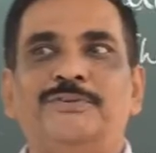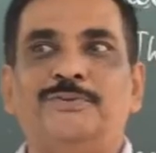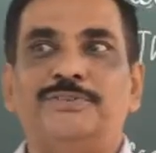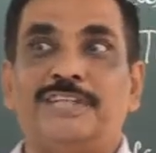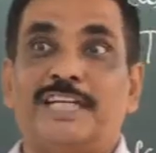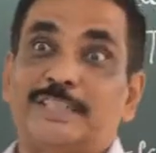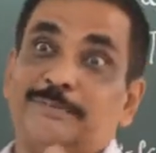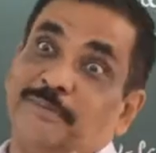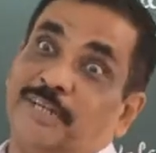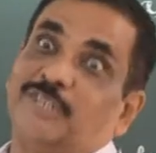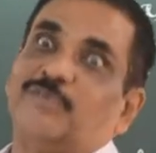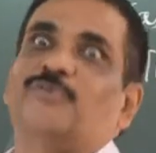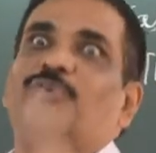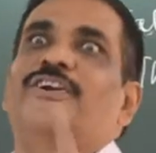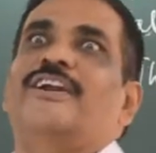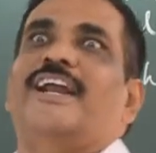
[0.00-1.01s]
with respect to
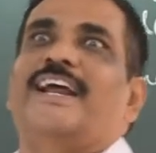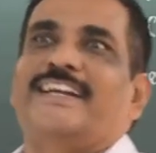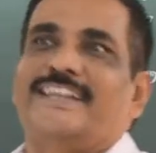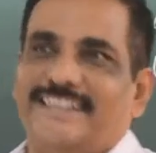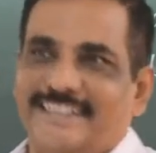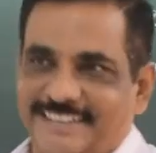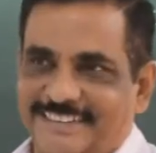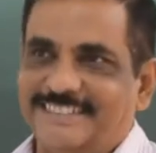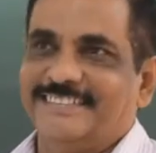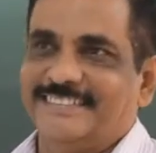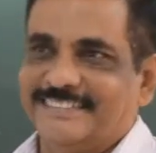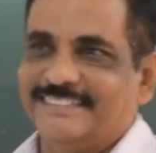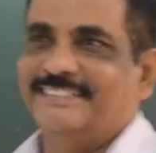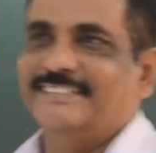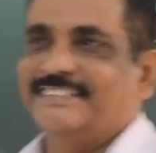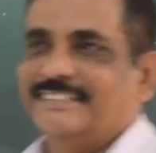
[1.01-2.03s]
chondrite,
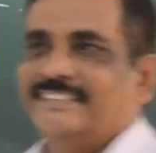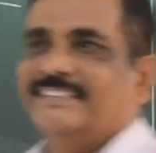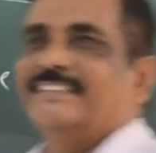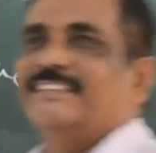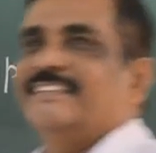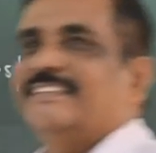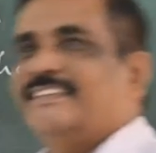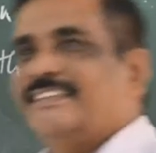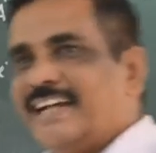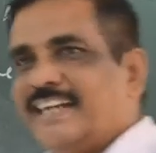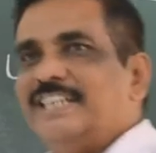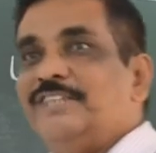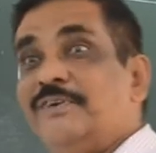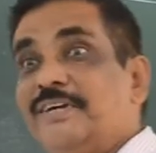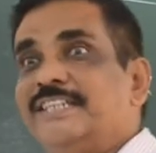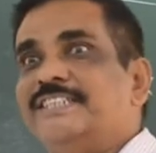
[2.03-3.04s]
that is
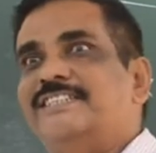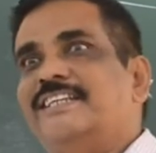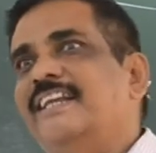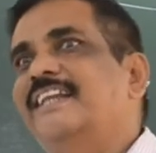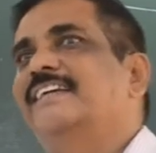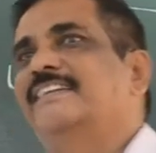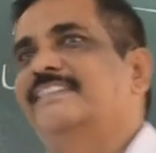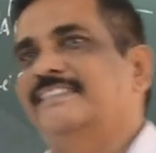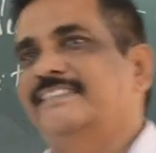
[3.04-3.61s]
what he is telling.